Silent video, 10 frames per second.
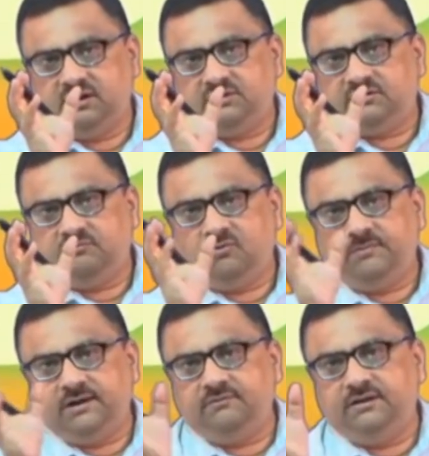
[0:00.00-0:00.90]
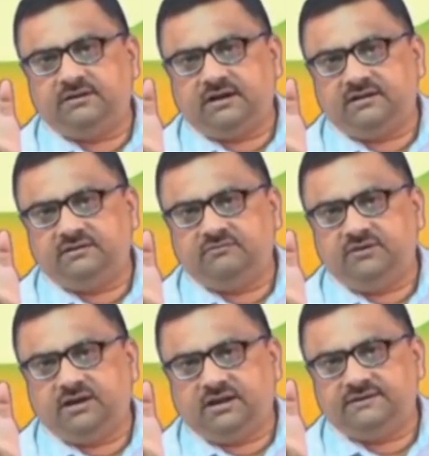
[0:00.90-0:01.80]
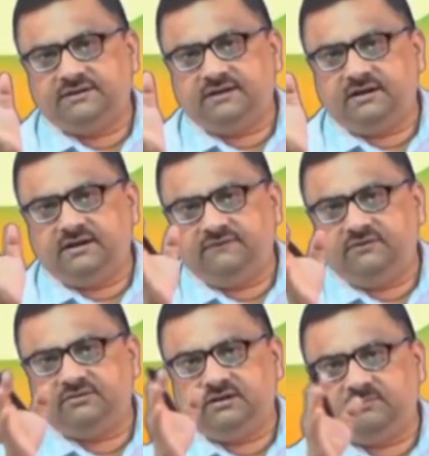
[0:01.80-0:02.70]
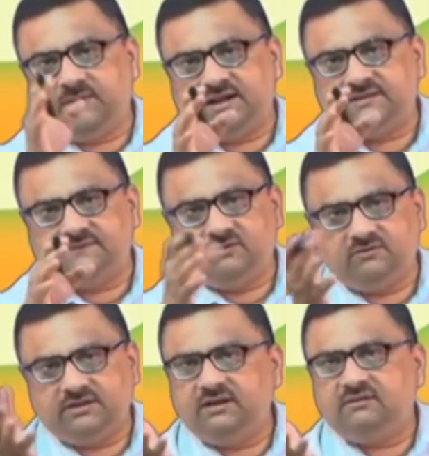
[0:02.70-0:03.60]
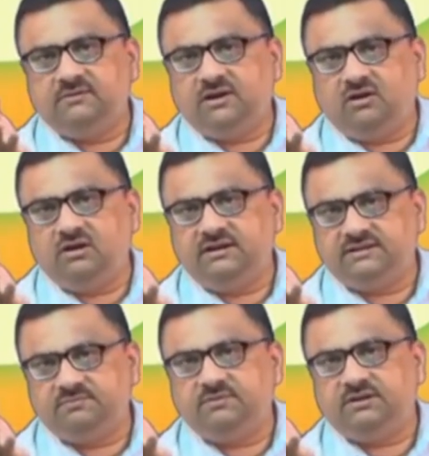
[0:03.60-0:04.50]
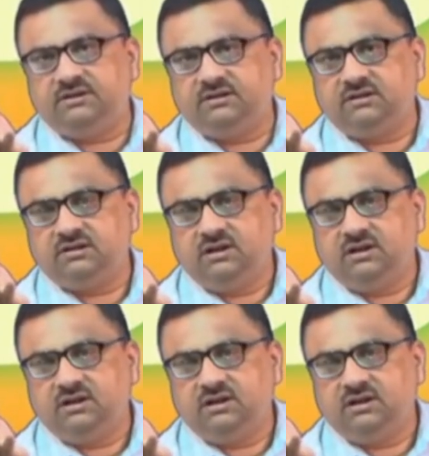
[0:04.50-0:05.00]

So, moment we consider diffusion plus flow, that will be called dispersion.